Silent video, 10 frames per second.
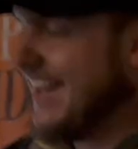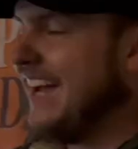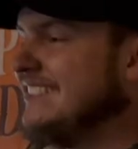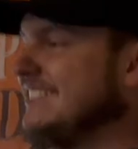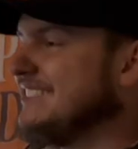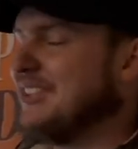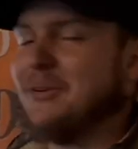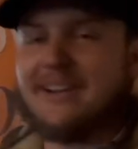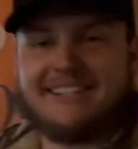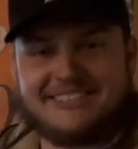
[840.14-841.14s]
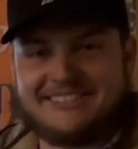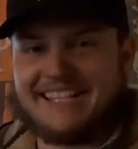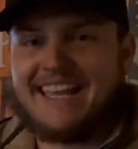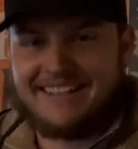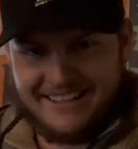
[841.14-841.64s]
I just don't
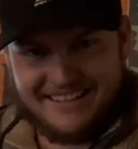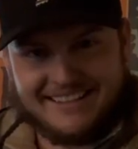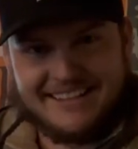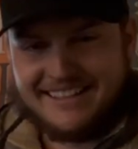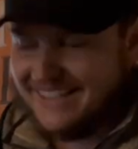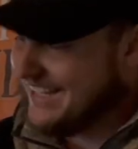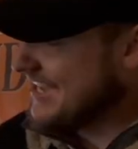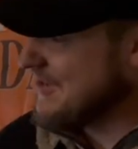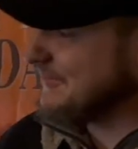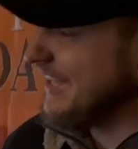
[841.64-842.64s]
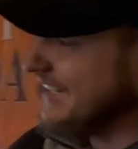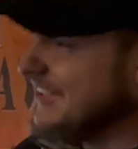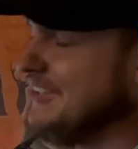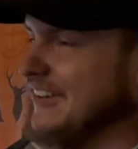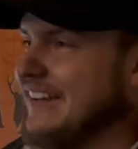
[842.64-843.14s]
understand it. Like I'm like,
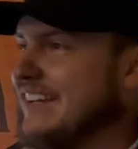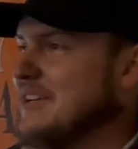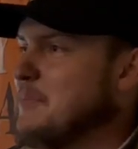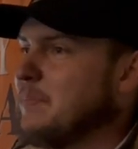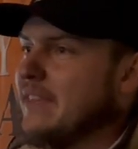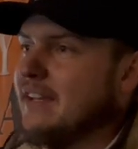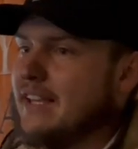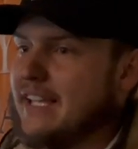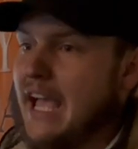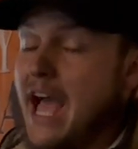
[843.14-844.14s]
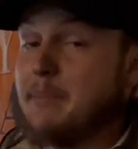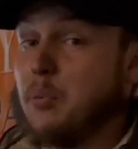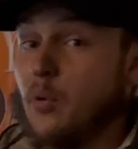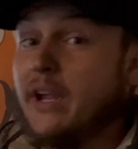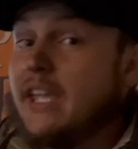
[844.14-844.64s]
dude. Like I
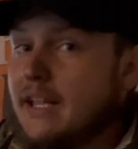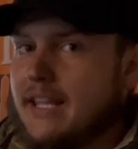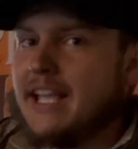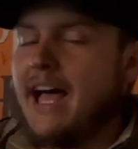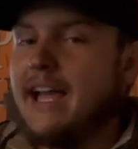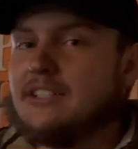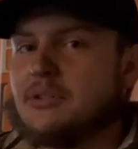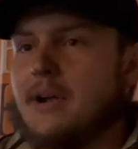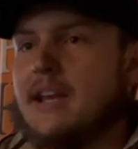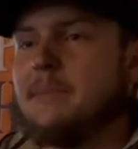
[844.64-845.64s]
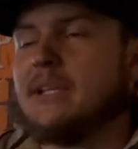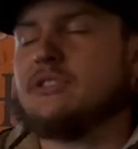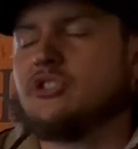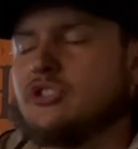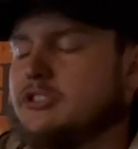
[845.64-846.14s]
bring it, like I try to make
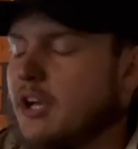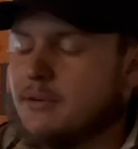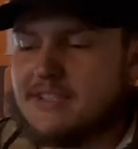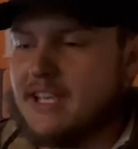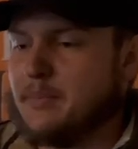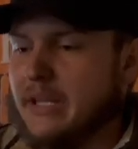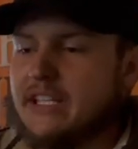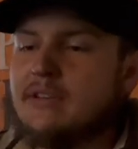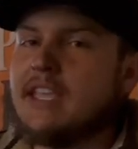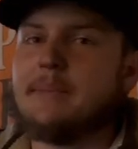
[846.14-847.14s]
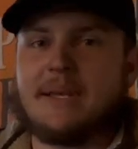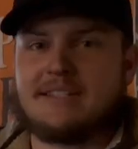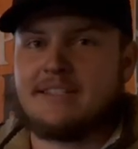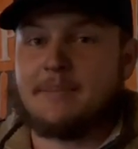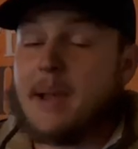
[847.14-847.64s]
it so simple. Like you can't mess
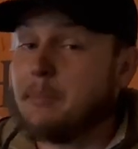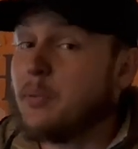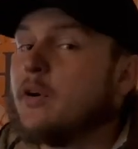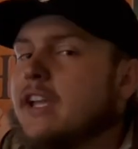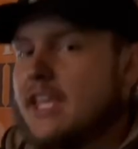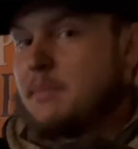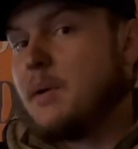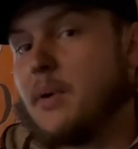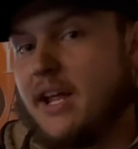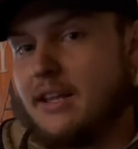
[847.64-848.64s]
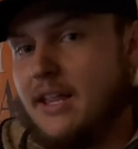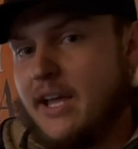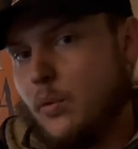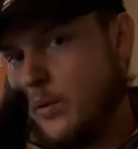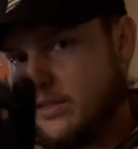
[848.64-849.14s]
this up. I bring him the brake
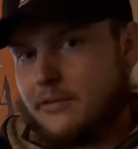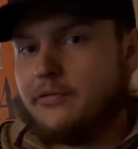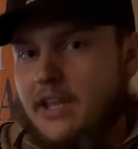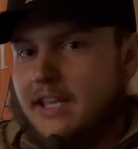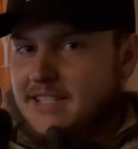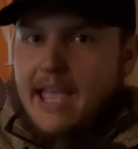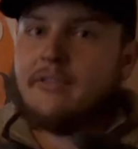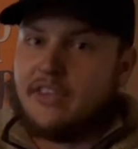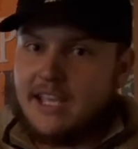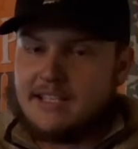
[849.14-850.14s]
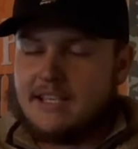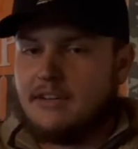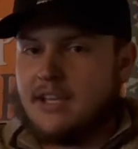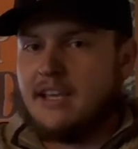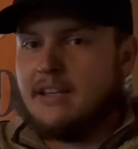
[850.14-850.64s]
line with the fittings, everything. I said,
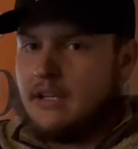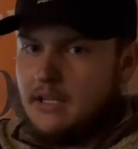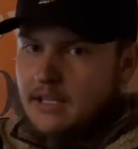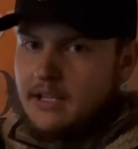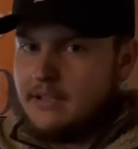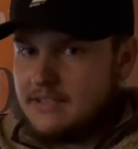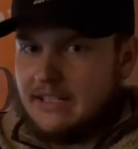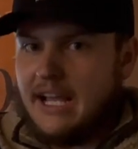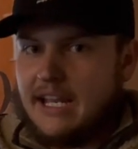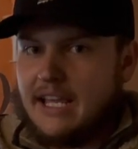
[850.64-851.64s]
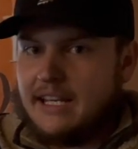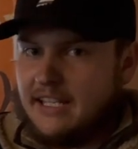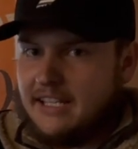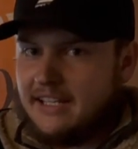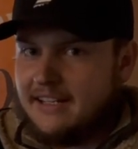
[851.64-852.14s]
okay, here's the line I
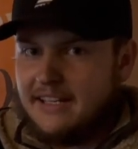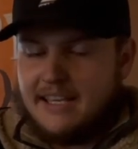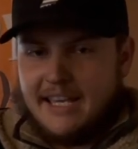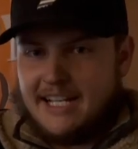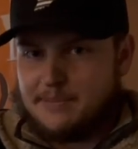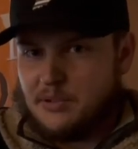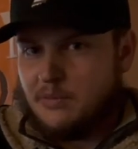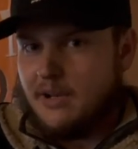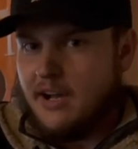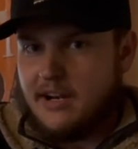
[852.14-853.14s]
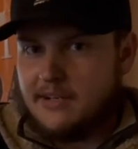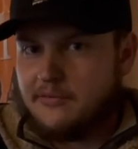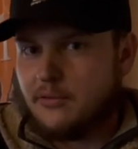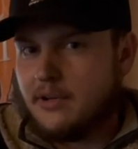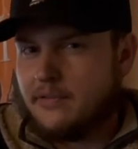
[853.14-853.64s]
need. It's between
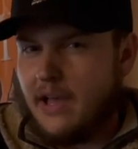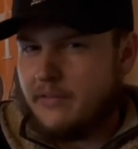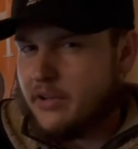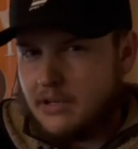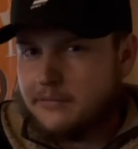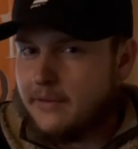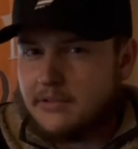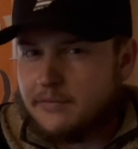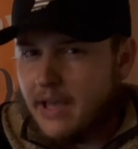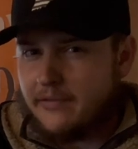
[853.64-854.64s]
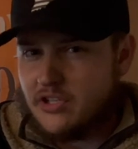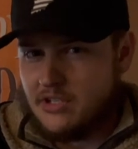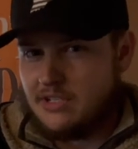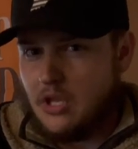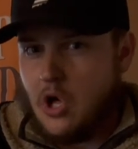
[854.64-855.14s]
145, 155
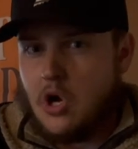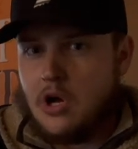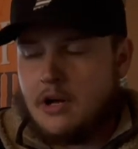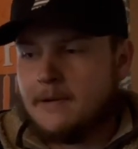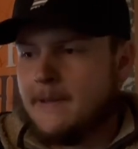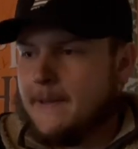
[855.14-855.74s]
inches long.